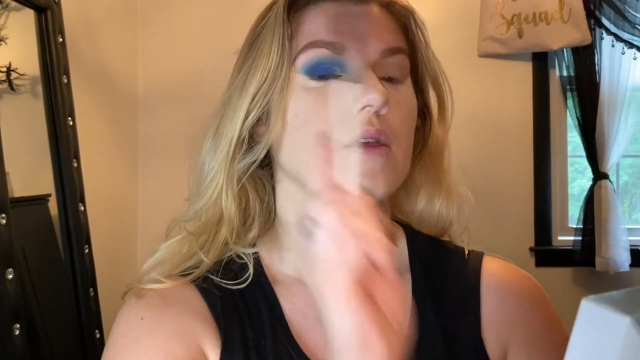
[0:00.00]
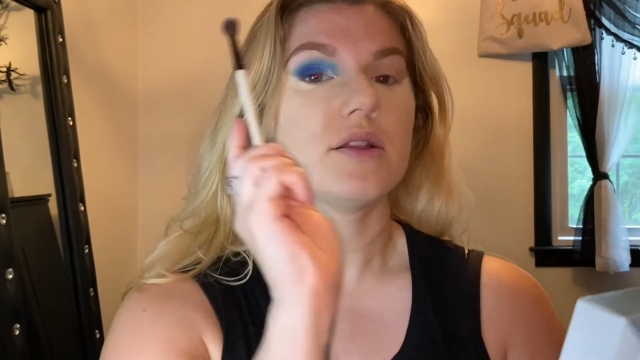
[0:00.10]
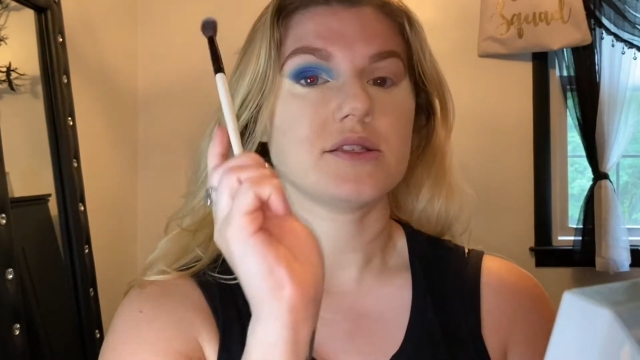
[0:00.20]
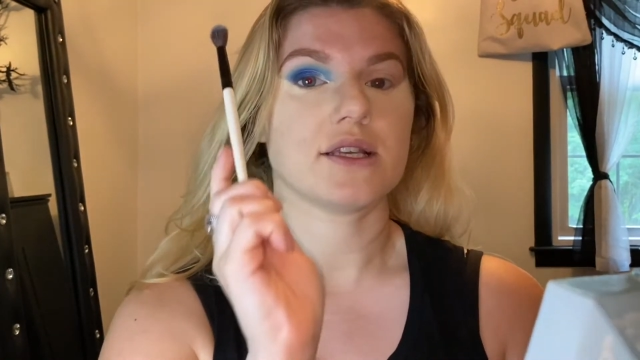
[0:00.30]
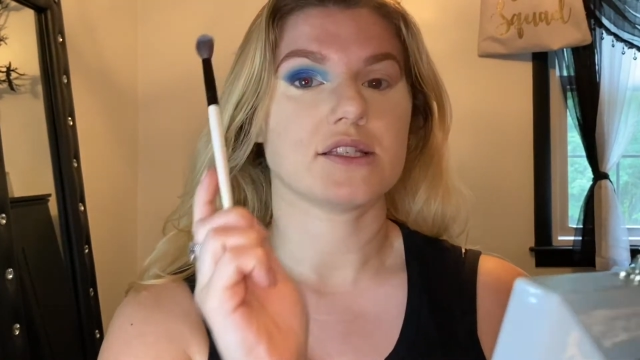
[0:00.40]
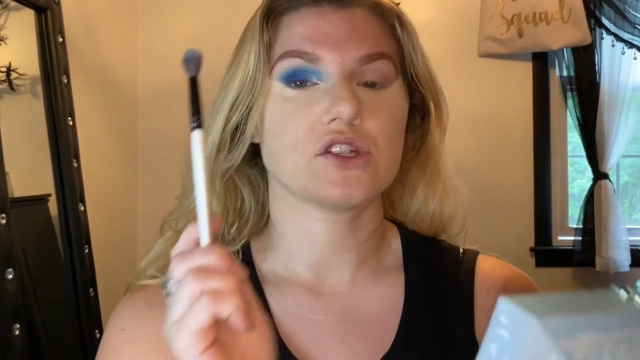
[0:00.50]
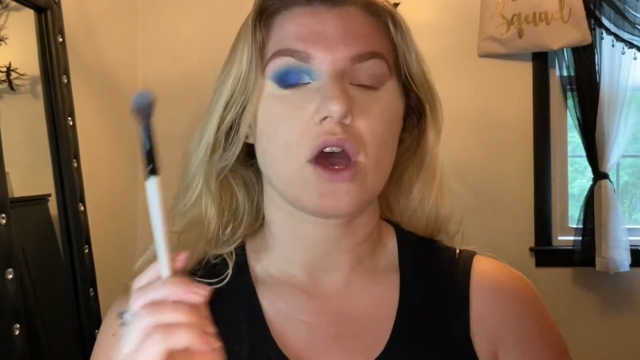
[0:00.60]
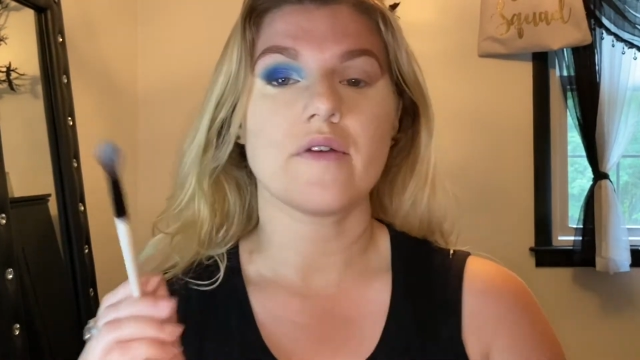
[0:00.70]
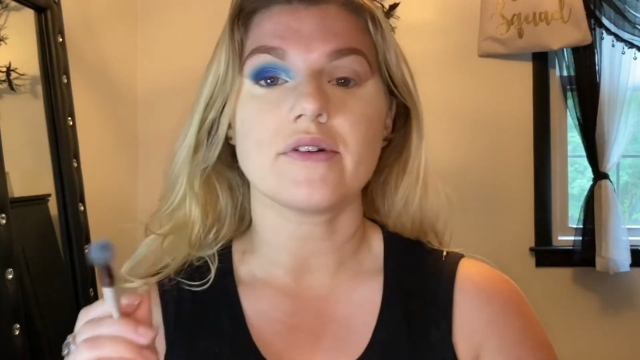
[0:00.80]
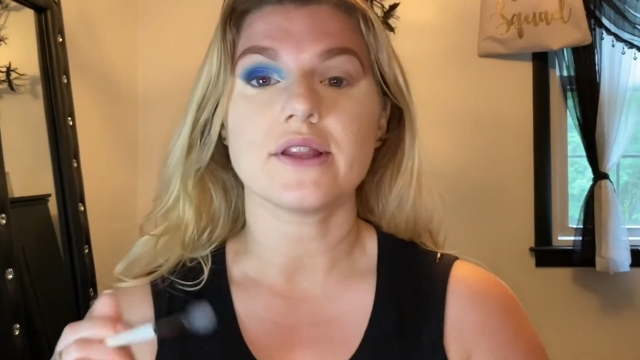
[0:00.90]
Dust
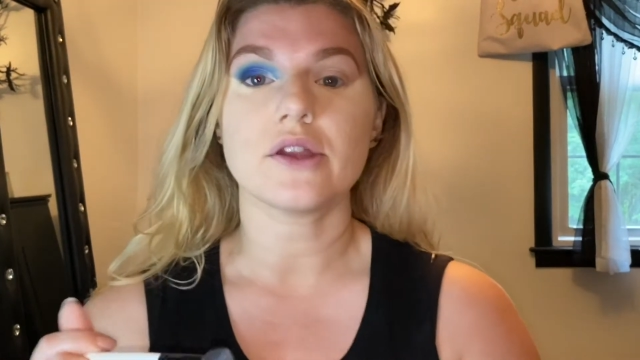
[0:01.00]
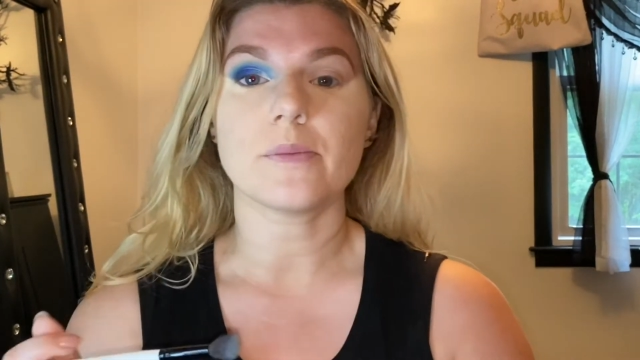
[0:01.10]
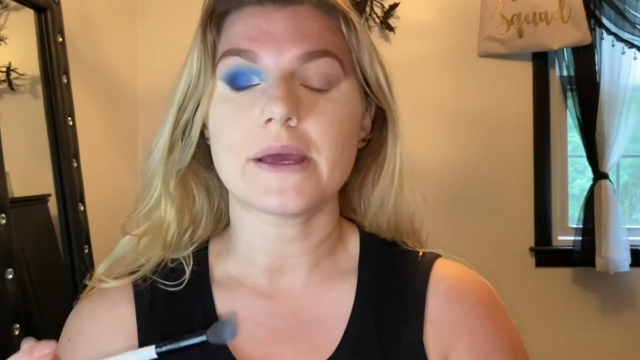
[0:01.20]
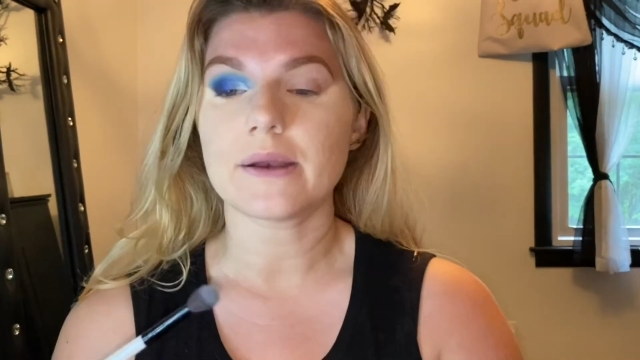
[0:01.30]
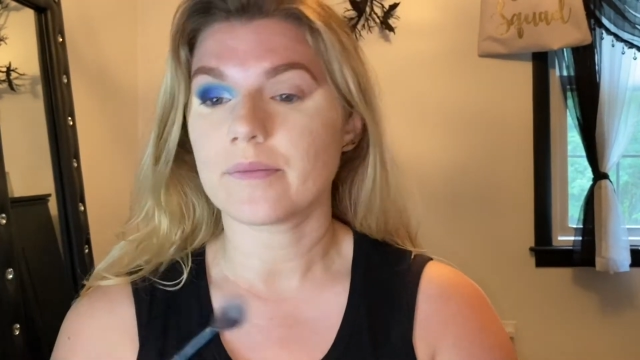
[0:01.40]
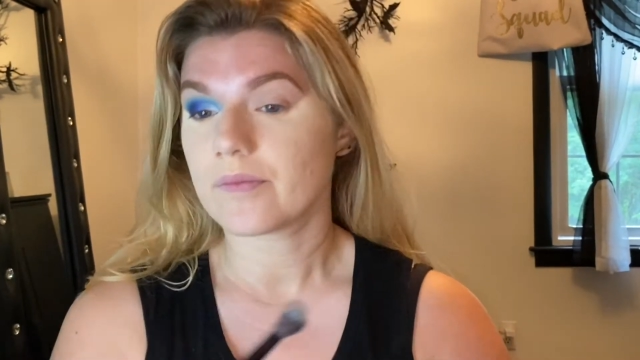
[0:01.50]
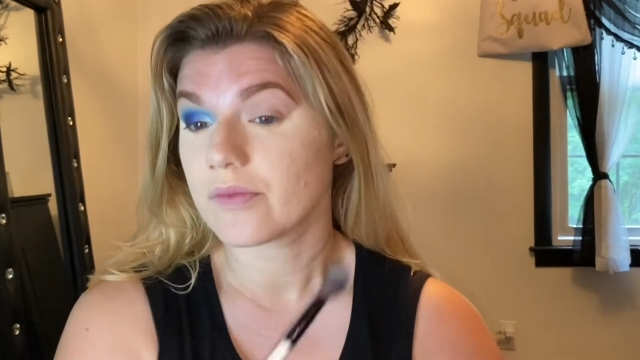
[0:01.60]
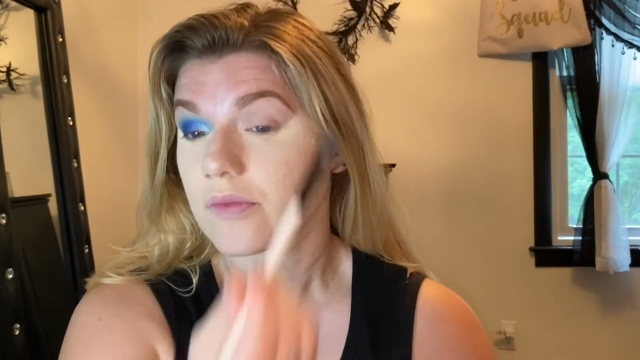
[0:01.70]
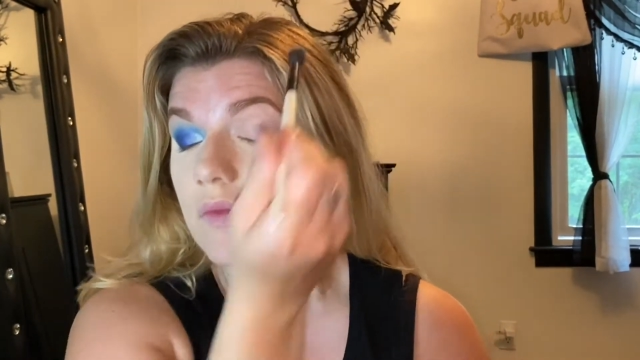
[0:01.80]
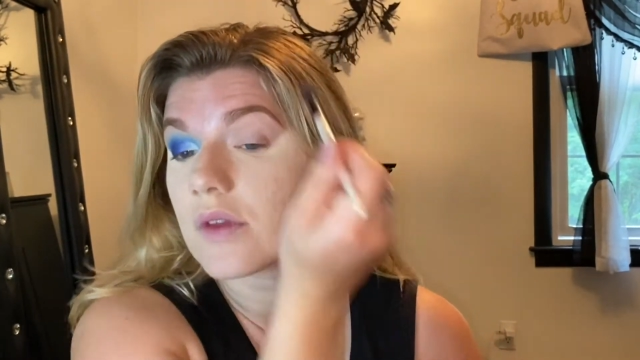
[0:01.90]
off a little bit,
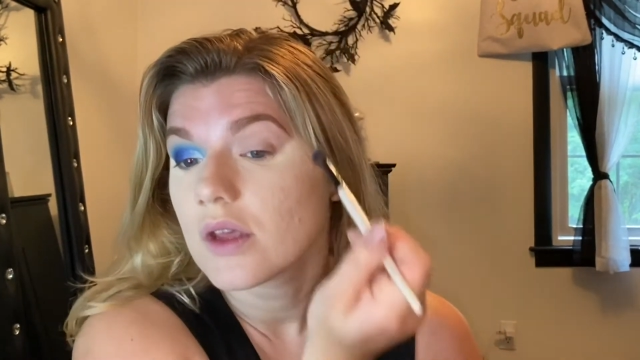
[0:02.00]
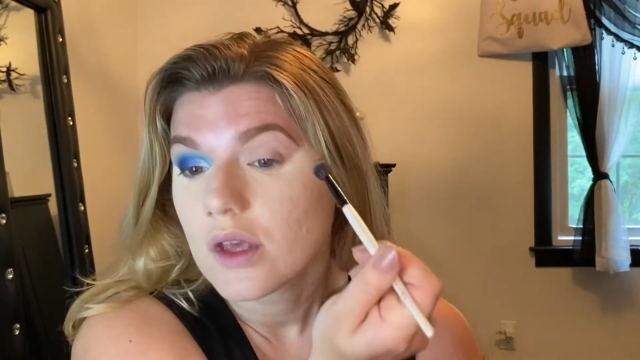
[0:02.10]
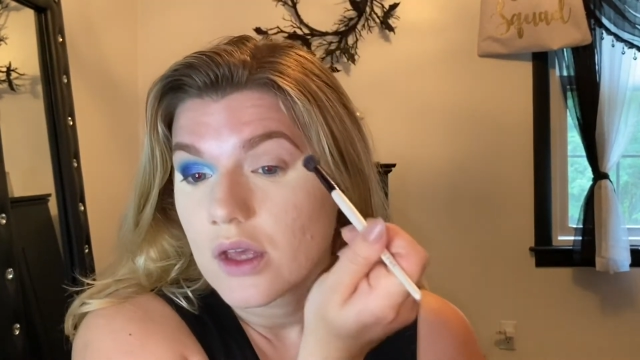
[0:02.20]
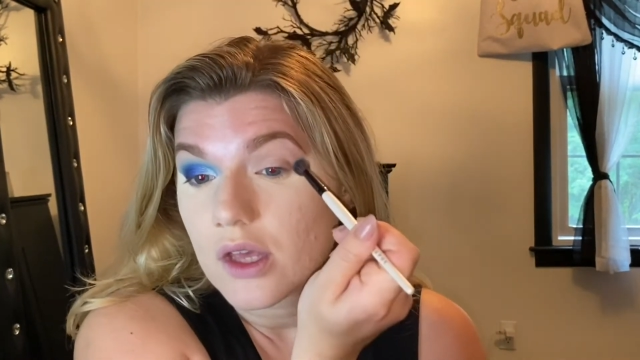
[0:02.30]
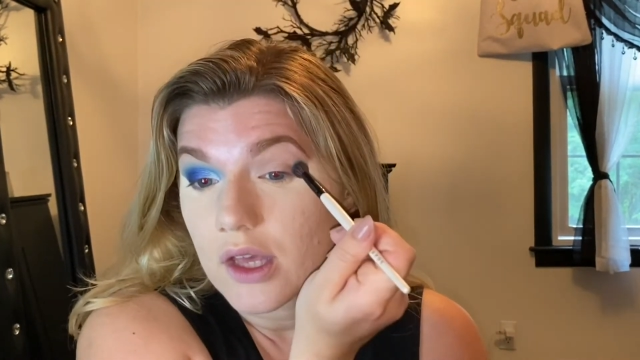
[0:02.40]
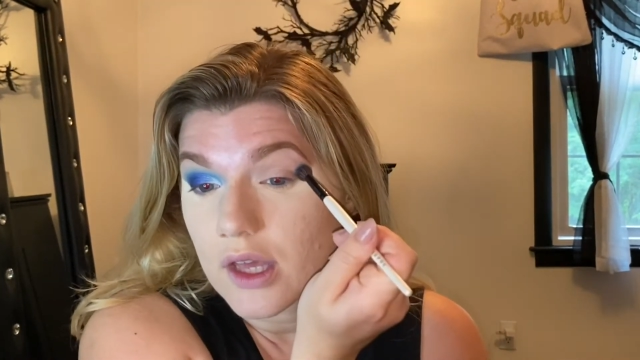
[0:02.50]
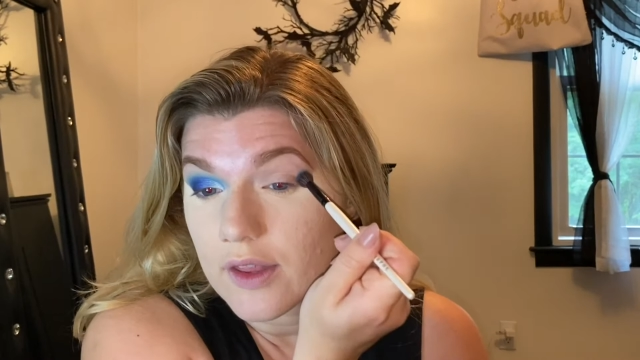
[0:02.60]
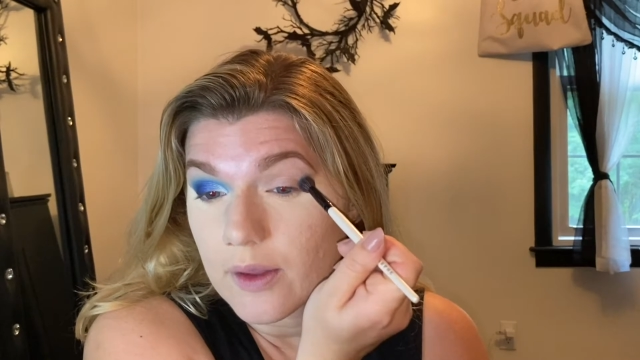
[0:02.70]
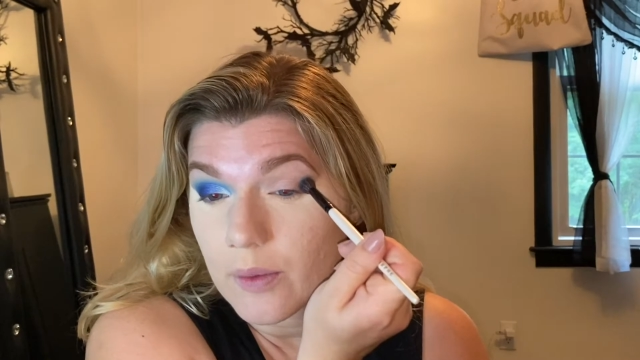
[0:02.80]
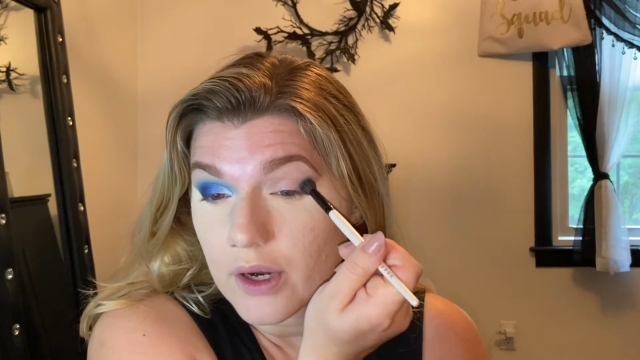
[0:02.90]
and
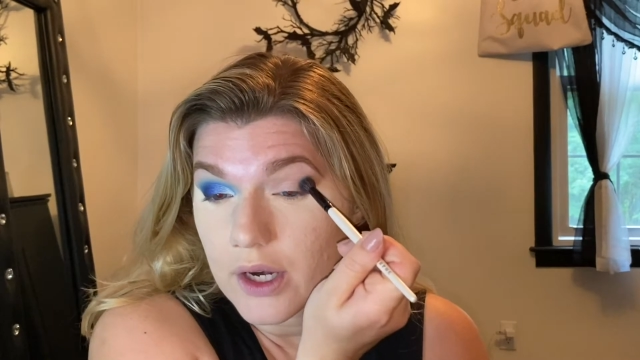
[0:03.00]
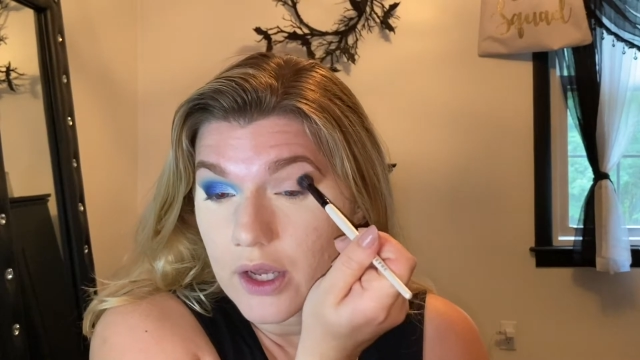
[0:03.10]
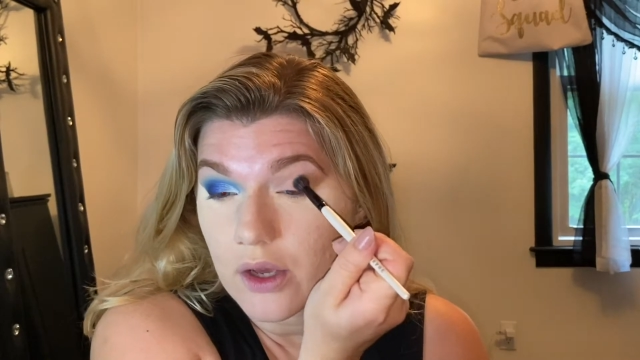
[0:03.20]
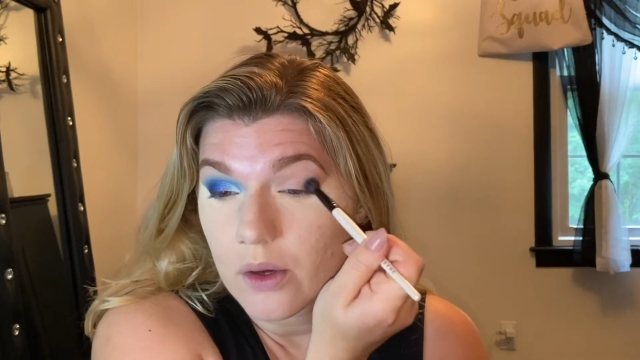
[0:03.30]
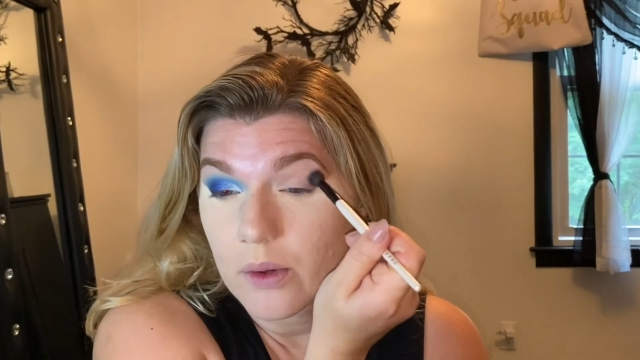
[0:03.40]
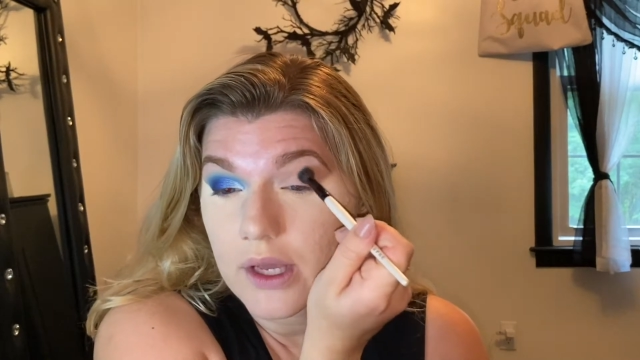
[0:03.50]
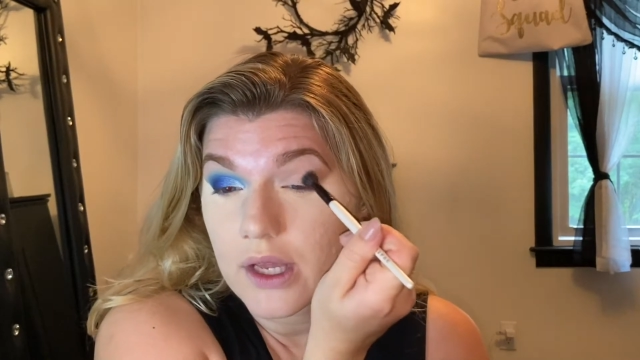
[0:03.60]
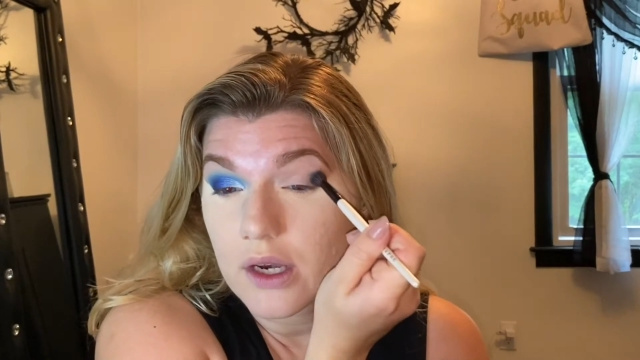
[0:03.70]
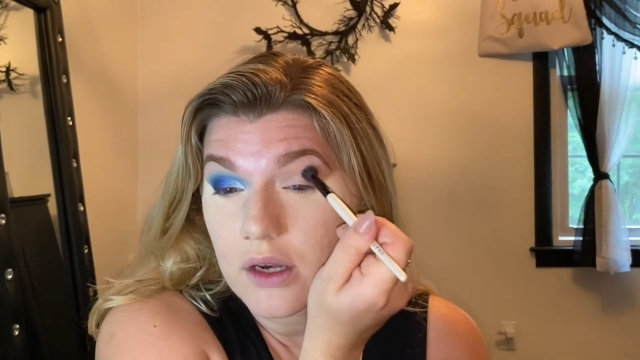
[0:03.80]
then we're gonna go in,